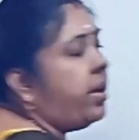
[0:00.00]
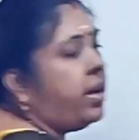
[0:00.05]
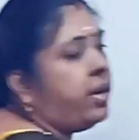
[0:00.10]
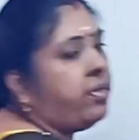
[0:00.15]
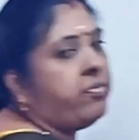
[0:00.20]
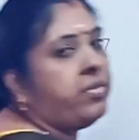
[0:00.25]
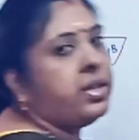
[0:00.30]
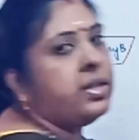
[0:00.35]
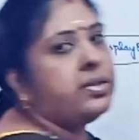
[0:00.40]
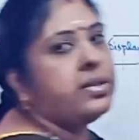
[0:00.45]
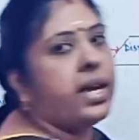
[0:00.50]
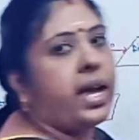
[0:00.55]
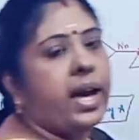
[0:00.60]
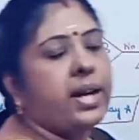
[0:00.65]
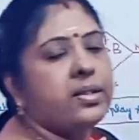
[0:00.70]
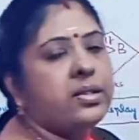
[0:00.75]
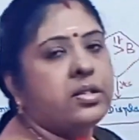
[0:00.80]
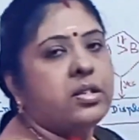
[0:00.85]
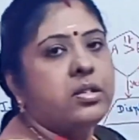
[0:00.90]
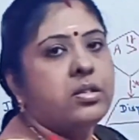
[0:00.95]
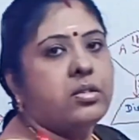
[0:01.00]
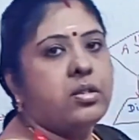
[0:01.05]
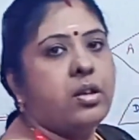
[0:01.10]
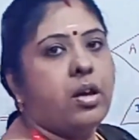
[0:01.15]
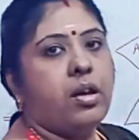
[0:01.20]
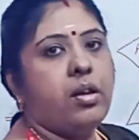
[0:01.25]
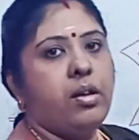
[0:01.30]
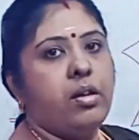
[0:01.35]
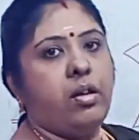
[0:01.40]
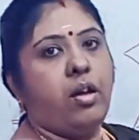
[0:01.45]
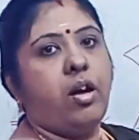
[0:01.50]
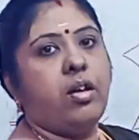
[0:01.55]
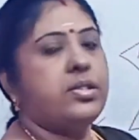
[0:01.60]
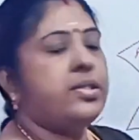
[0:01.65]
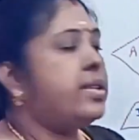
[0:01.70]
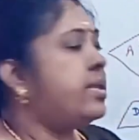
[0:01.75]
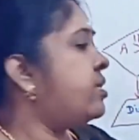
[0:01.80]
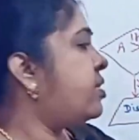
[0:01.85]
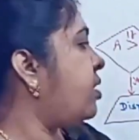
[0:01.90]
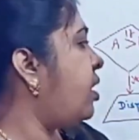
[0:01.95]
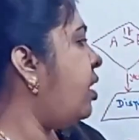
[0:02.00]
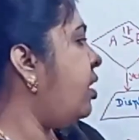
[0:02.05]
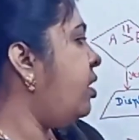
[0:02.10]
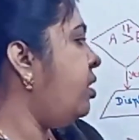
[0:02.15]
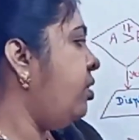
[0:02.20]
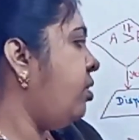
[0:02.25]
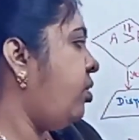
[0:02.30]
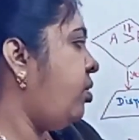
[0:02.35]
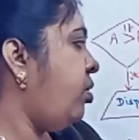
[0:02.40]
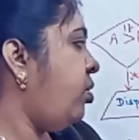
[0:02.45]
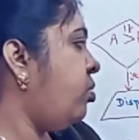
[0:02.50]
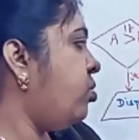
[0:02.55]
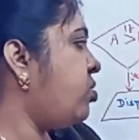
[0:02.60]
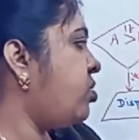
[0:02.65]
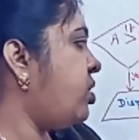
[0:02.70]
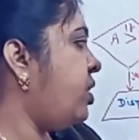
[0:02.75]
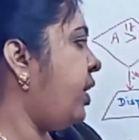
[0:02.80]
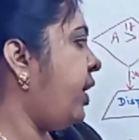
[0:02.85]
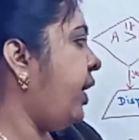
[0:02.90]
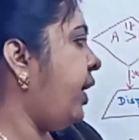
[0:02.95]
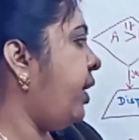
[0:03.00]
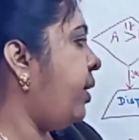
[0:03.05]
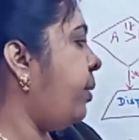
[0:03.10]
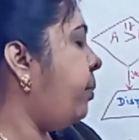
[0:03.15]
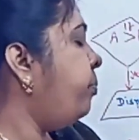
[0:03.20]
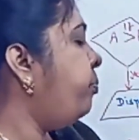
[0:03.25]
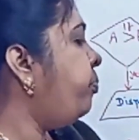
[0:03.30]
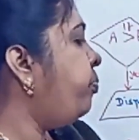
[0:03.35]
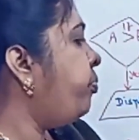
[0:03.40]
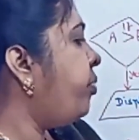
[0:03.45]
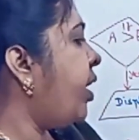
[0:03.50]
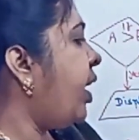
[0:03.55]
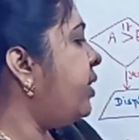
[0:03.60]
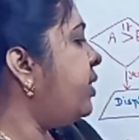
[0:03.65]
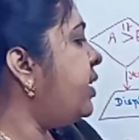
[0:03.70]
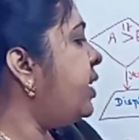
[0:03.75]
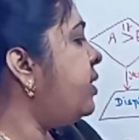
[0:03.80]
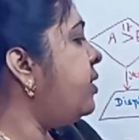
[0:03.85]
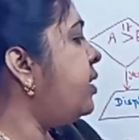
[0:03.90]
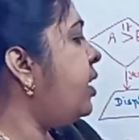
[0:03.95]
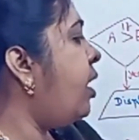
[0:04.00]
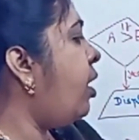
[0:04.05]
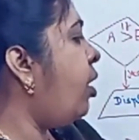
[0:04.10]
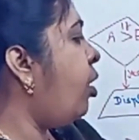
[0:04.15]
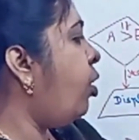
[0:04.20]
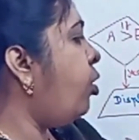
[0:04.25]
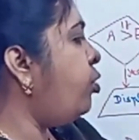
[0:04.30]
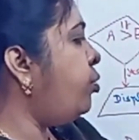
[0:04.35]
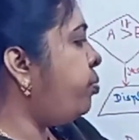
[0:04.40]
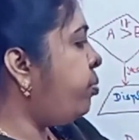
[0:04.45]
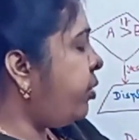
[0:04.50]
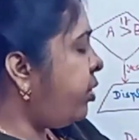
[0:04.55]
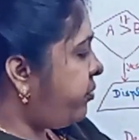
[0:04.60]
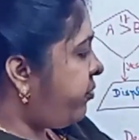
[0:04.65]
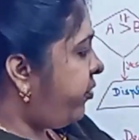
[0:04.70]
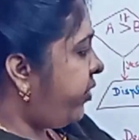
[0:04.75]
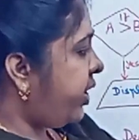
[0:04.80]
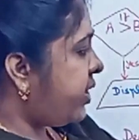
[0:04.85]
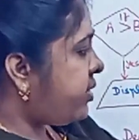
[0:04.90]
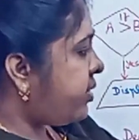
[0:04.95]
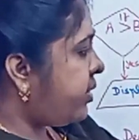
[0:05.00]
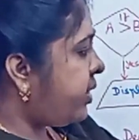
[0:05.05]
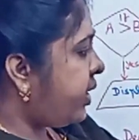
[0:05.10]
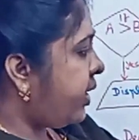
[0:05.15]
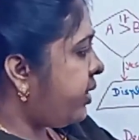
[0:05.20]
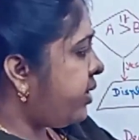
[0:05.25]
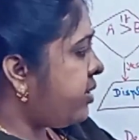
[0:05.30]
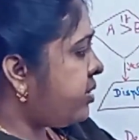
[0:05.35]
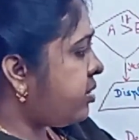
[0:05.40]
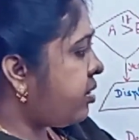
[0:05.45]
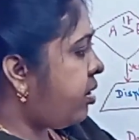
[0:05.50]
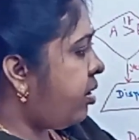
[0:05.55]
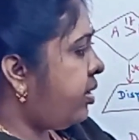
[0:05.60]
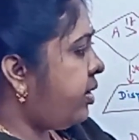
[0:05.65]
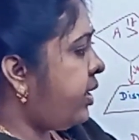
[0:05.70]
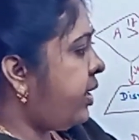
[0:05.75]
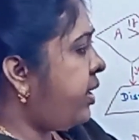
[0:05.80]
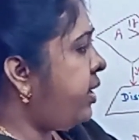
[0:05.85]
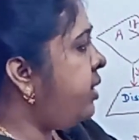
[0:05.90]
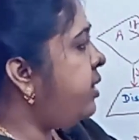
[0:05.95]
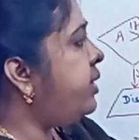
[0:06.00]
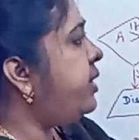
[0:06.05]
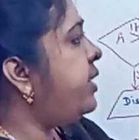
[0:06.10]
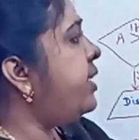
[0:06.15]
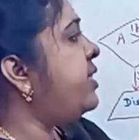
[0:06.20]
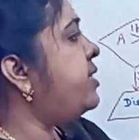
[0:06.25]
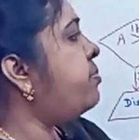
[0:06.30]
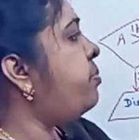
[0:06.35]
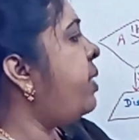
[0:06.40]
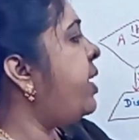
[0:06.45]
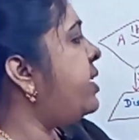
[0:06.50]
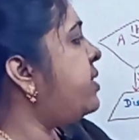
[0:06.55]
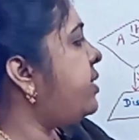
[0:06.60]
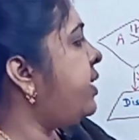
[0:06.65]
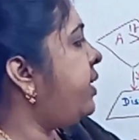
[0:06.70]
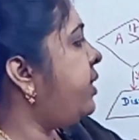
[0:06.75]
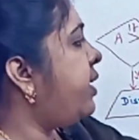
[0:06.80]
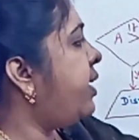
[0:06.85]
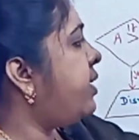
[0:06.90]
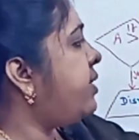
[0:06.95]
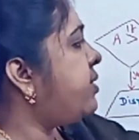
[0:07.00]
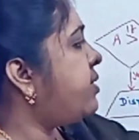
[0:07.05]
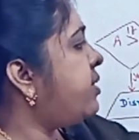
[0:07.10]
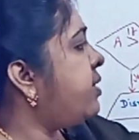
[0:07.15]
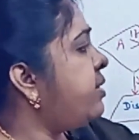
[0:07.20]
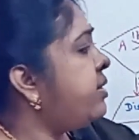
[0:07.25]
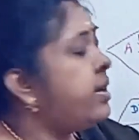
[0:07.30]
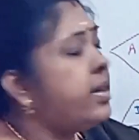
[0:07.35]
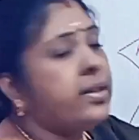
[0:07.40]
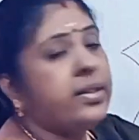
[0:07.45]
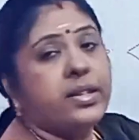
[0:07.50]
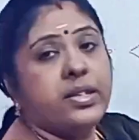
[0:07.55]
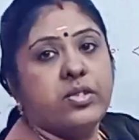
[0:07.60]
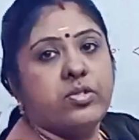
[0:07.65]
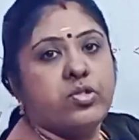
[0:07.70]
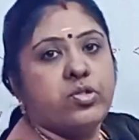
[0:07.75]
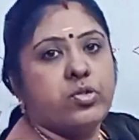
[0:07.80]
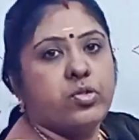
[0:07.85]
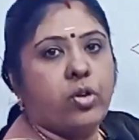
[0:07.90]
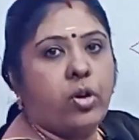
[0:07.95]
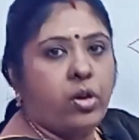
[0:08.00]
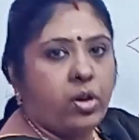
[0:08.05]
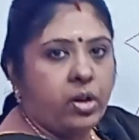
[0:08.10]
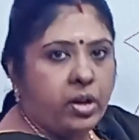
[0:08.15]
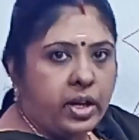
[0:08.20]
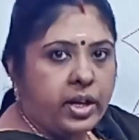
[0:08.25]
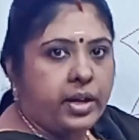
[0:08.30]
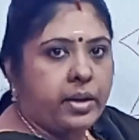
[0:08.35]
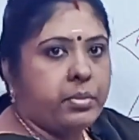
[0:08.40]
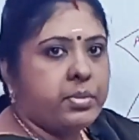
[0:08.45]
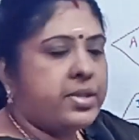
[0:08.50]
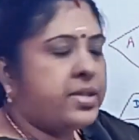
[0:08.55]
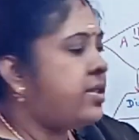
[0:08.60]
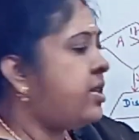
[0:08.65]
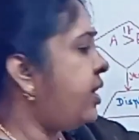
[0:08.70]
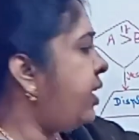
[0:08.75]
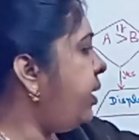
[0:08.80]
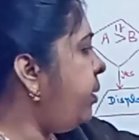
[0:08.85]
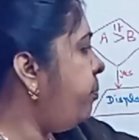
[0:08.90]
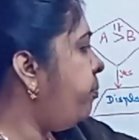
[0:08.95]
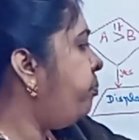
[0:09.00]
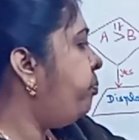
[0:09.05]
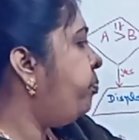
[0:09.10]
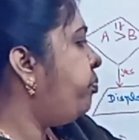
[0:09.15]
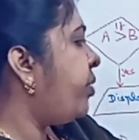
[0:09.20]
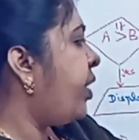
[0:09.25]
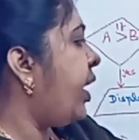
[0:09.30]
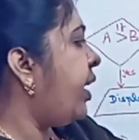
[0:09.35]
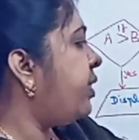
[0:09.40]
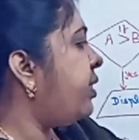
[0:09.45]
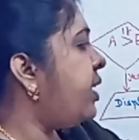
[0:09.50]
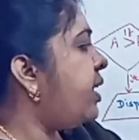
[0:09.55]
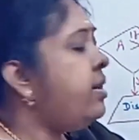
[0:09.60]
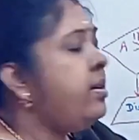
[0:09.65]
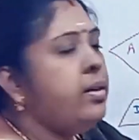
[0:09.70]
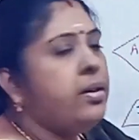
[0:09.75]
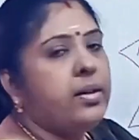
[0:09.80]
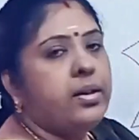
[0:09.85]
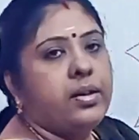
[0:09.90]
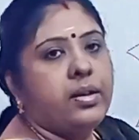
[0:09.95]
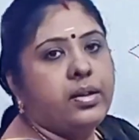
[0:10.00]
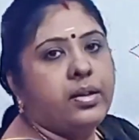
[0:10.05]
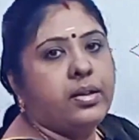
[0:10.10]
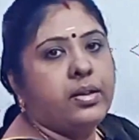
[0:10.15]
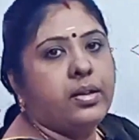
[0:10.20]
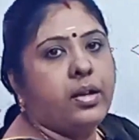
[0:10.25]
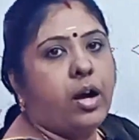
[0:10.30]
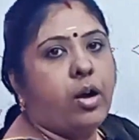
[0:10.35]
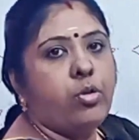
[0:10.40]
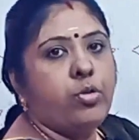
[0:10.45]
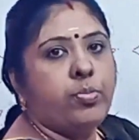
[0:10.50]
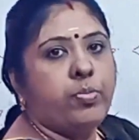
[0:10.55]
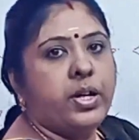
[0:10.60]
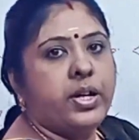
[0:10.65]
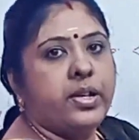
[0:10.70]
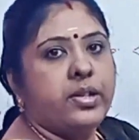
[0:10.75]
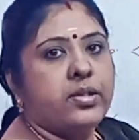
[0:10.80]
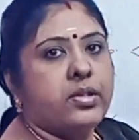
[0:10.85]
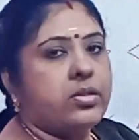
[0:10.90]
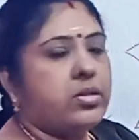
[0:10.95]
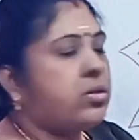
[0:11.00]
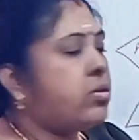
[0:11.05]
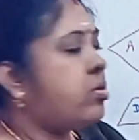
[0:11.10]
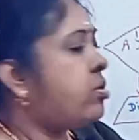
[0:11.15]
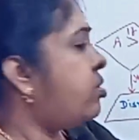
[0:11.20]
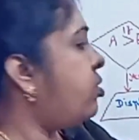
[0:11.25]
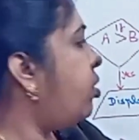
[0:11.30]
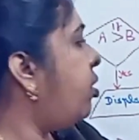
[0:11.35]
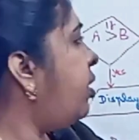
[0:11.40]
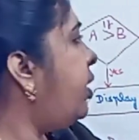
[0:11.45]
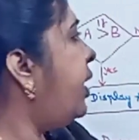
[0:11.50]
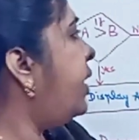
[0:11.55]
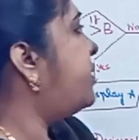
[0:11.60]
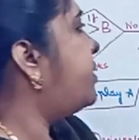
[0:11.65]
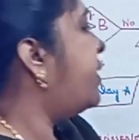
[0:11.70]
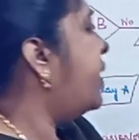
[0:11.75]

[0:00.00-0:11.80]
in which actions or logics are used here. And then the output phase, that is called the display C. The resultant is stored in C, and then the output is stored as